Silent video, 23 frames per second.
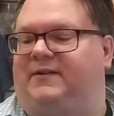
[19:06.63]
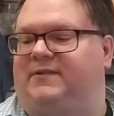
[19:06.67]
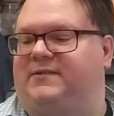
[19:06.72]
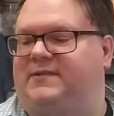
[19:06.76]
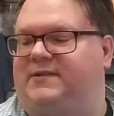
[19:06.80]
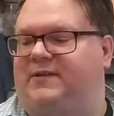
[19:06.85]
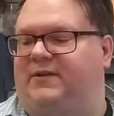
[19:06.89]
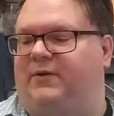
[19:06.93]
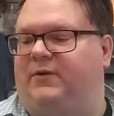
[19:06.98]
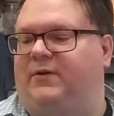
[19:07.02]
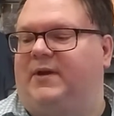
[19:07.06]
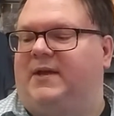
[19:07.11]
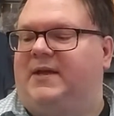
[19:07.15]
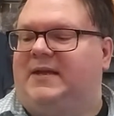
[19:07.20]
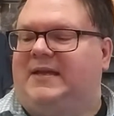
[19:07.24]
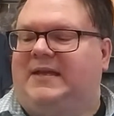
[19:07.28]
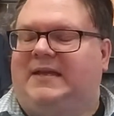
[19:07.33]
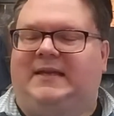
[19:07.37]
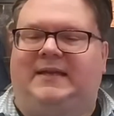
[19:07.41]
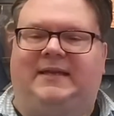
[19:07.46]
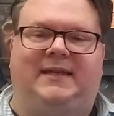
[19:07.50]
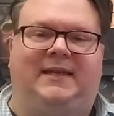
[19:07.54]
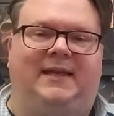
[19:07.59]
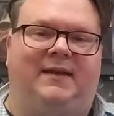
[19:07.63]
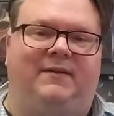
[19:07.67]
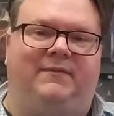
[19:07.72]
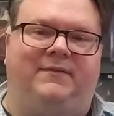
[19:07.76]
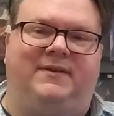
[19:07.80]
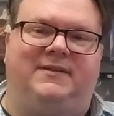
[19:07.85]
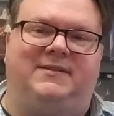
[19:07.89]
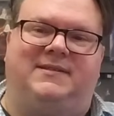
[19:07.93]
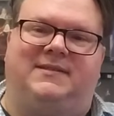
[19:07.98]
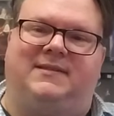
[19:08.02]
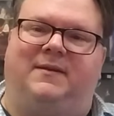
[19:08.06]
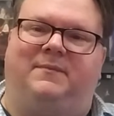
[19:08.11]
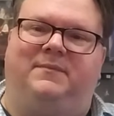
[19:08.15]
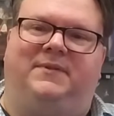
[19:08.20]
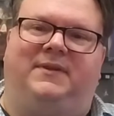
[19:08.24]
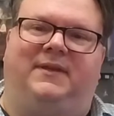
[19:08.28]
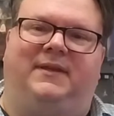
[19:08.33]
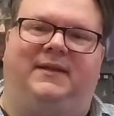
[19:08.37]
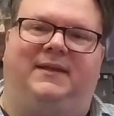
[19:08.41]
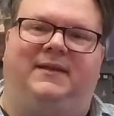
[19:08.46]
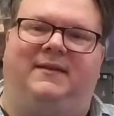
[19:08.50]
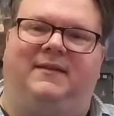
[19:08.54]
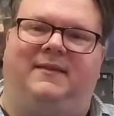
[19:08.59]
So give us
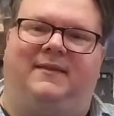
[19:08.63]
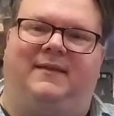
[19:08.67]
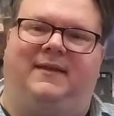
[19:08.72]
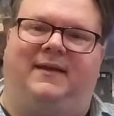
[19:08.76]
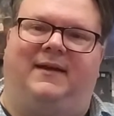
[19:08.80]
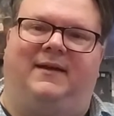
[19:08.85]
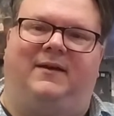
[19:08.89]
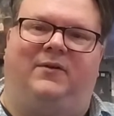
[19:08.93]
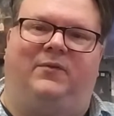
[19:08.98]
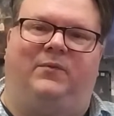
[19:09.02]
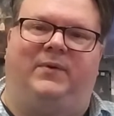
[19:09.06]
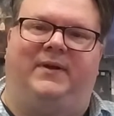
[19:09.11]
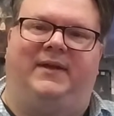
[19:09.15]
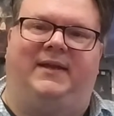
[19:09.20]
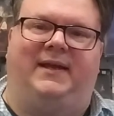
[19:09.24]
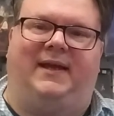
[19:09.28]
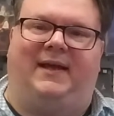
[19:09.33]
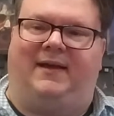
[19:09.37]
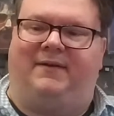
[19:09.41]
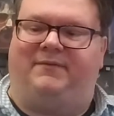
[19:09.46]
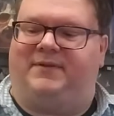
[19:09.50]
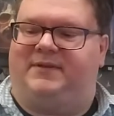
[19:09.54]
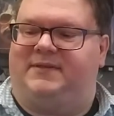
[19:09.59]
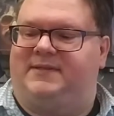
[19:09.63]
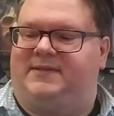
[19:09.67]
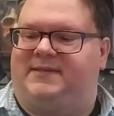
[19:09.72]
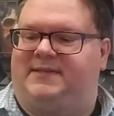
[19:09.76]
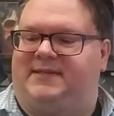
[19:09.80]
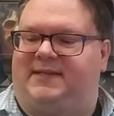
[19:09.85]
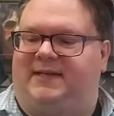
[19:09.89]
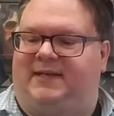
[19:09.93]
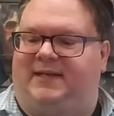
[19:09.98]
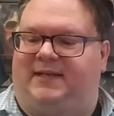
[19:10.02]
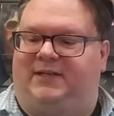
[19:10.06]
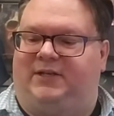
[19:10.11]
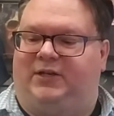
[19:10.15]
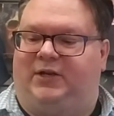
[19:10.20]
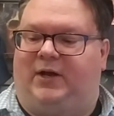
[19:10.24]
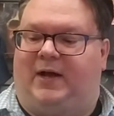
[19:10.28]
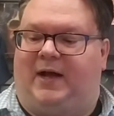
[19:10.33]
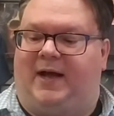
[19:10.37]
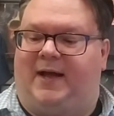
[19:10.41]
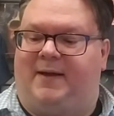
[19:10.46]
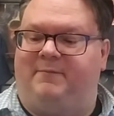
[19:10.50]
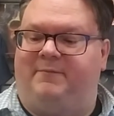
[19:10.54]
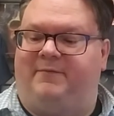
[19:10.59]
something that we haven't seen. You know,
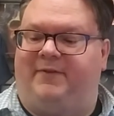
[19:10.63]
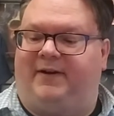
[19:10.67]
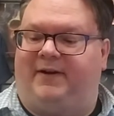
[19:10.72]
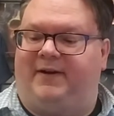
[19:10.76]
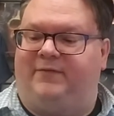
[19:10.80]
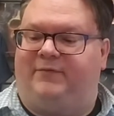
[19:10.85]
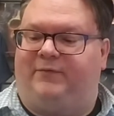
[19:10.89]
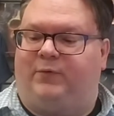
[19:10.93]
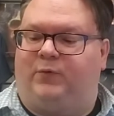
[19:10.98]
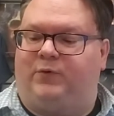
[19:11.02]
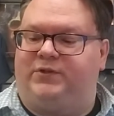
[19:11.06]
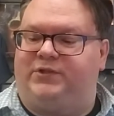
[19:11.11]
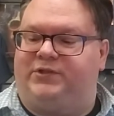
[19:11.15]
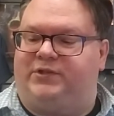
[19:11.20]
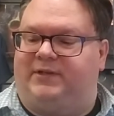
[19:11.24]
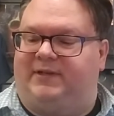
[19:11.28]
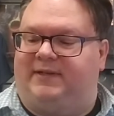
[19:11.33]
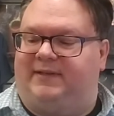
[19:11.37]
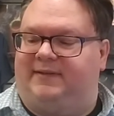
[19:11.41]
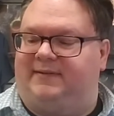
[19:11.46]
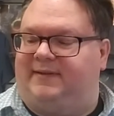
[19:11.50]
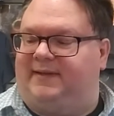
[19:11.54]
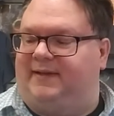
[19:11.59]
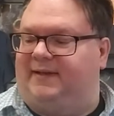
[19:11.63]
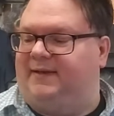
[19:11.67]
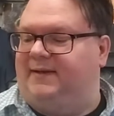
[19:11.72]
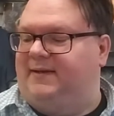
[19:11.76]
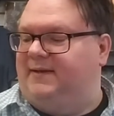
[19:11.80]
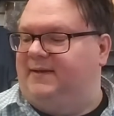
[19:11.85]
I'm very fortunate that